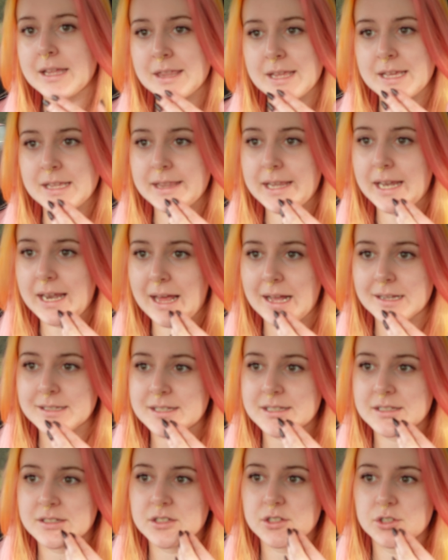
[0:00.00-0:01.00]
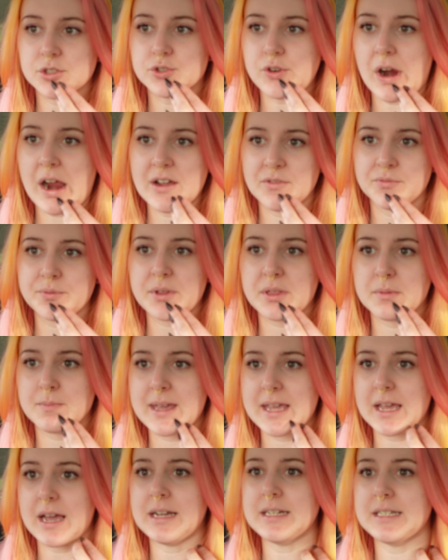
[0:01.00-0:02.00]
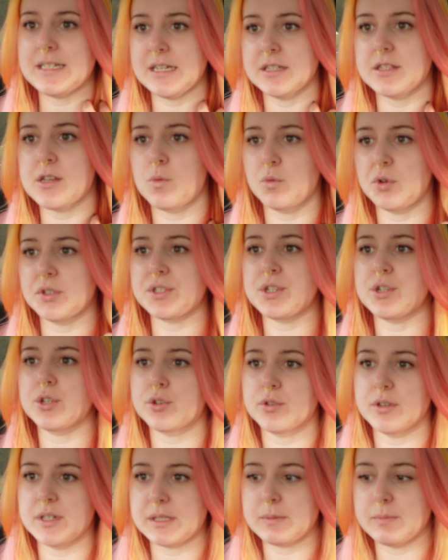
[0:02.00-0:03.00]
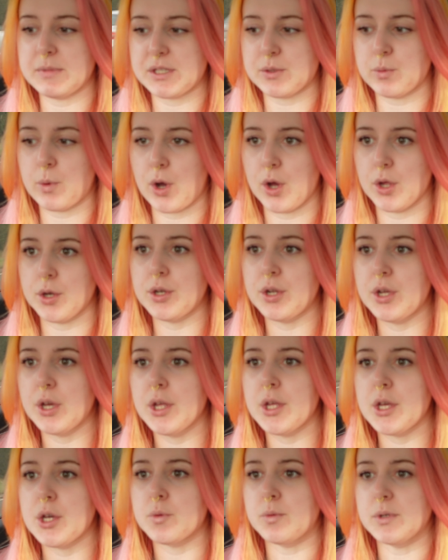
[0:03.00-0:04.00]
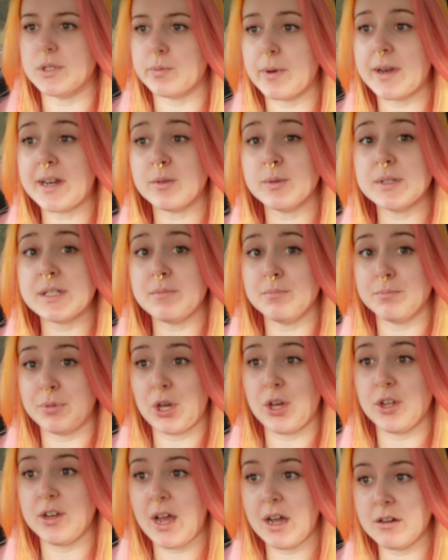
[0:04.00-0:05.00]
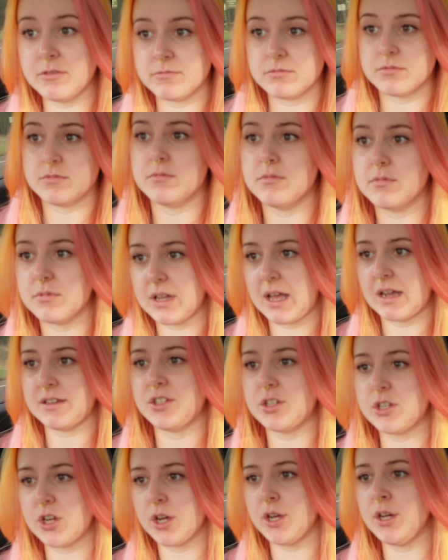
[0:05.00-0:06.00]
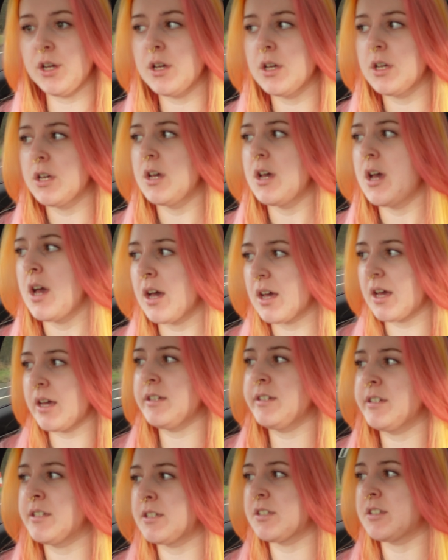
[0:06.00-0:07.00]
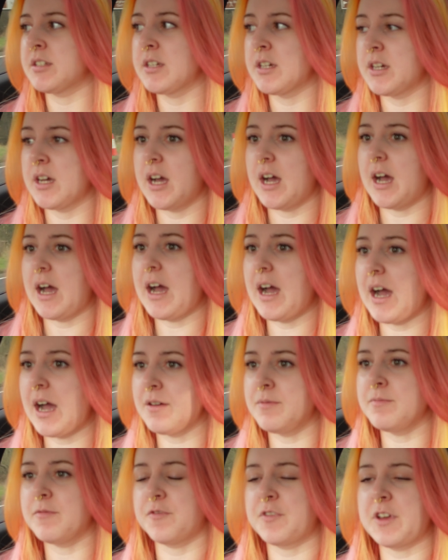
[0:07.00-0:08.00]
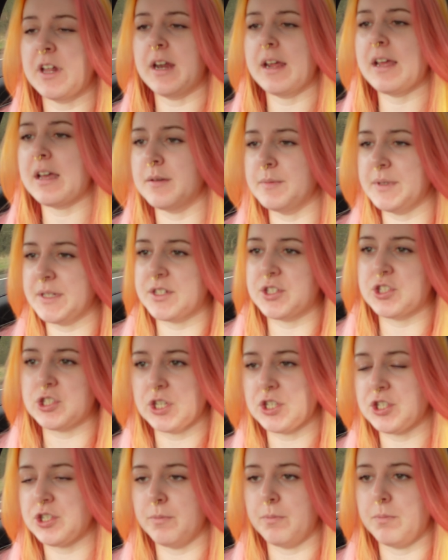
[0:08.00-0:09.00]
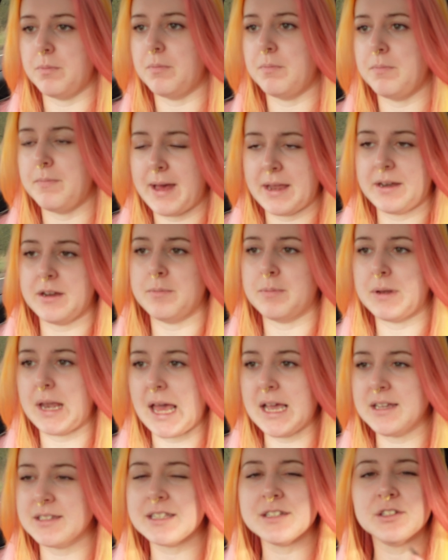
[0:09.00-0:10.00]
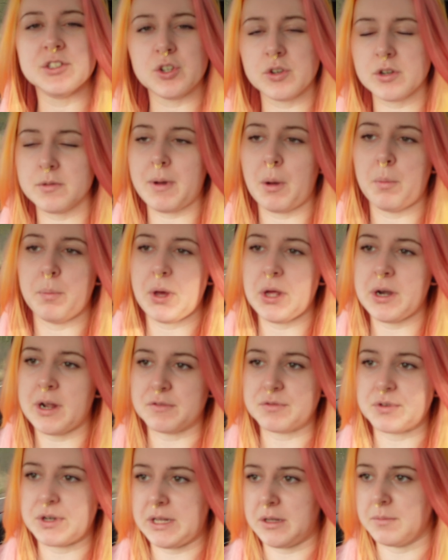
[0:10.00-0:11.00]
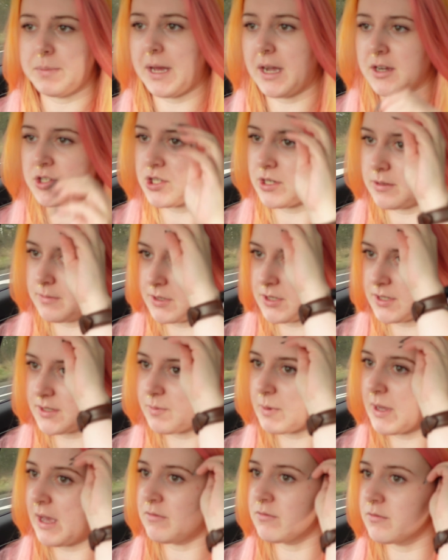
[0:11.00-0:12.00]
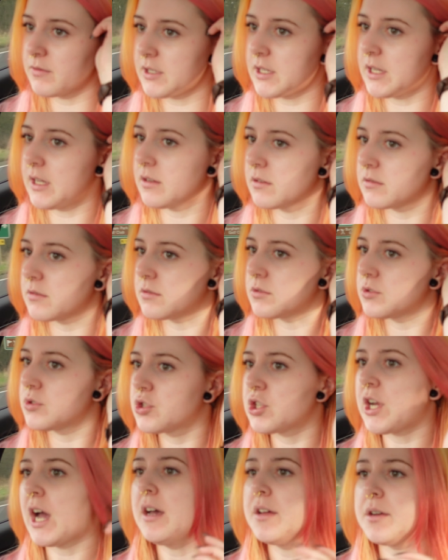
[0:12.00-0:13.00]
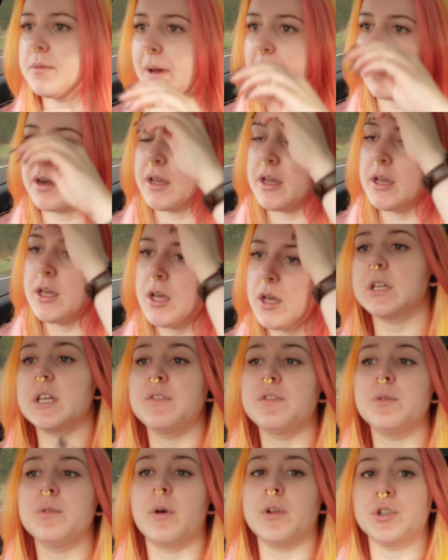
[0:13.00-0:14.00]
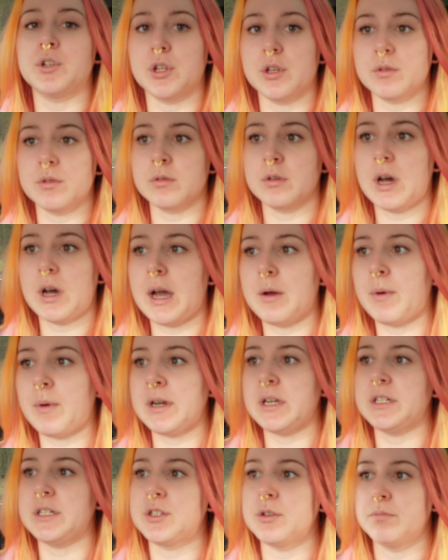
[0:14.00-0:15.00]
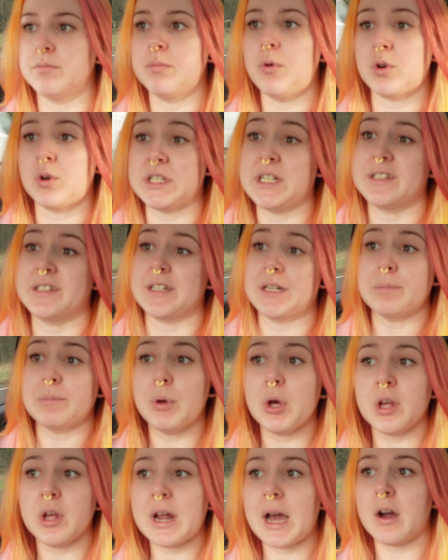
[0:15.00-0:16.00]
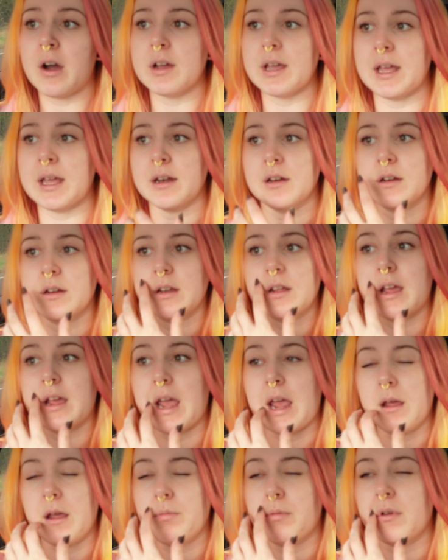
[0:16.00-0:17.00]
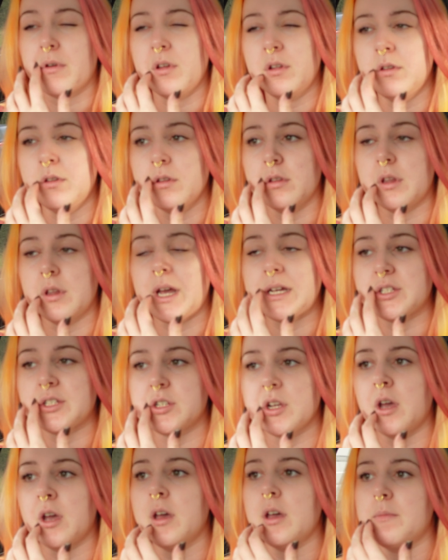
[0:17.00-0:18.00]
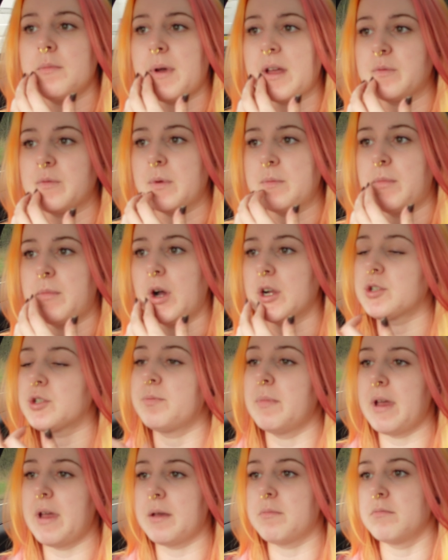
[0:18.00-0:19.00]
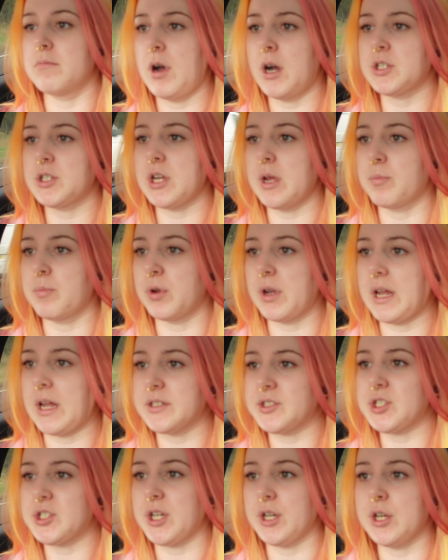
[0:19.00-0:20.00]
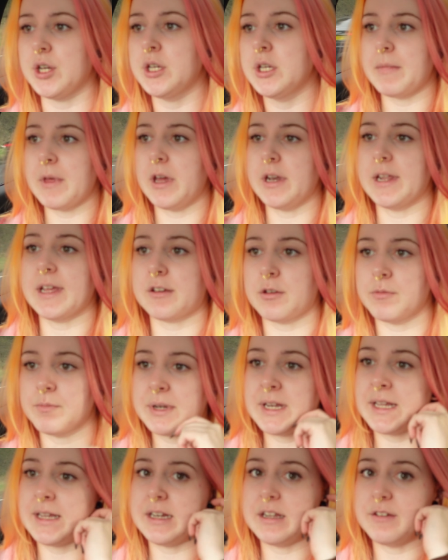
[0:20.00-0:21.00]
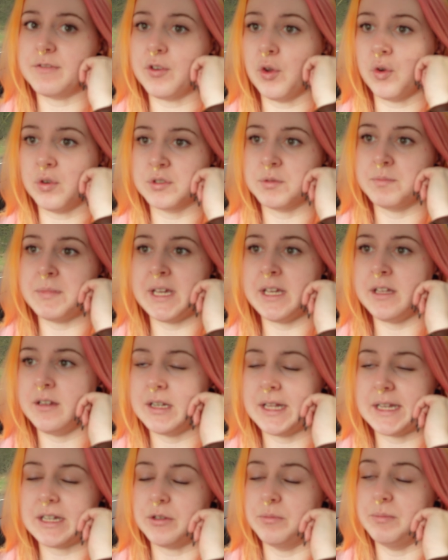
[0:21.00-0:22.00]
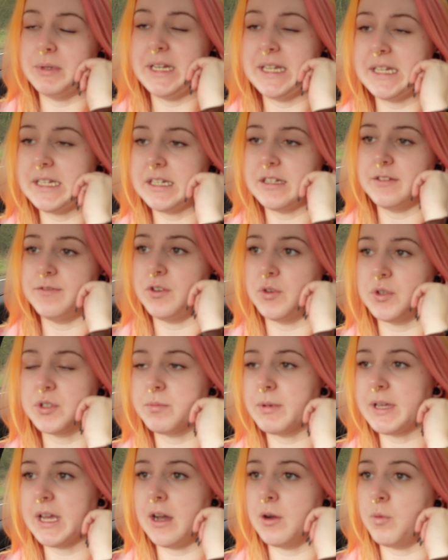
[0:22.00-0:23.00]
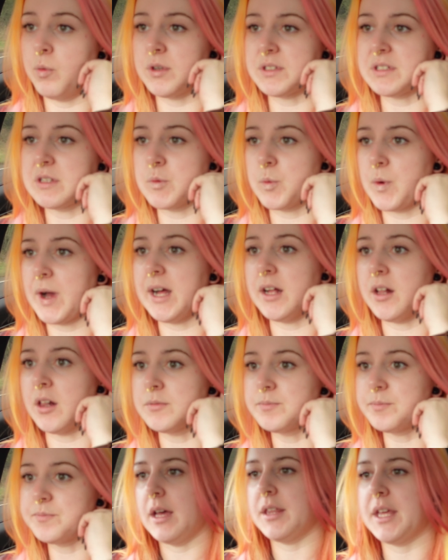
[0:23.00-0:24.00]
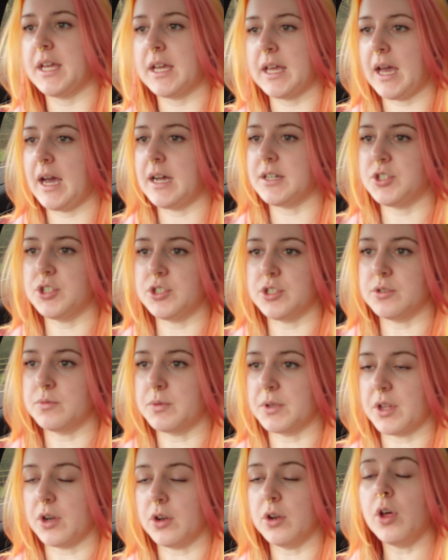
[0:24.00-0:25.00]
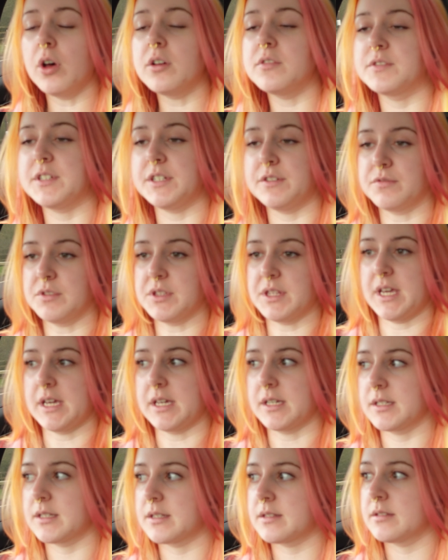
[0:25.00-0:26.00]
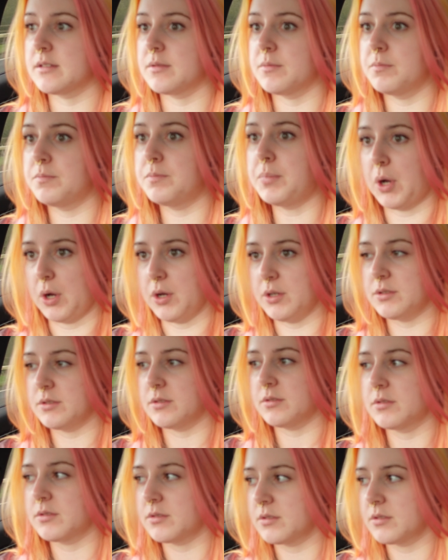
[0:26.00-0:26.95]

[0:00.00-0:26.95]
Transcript: I think the last drive with me I did that wasn't a Christmas one was when I was in burnout last year. And I feel like I'm in such a better place. Let's talk about burnout for a little bit actually, because we haven't really chatted about it. If you are new, I went into autistic burnout in April last year. It might have been March, eh, March, April last year. And it completely floored me, like completely floored me. I wasn't well. I think it had to do with a lot of different things, but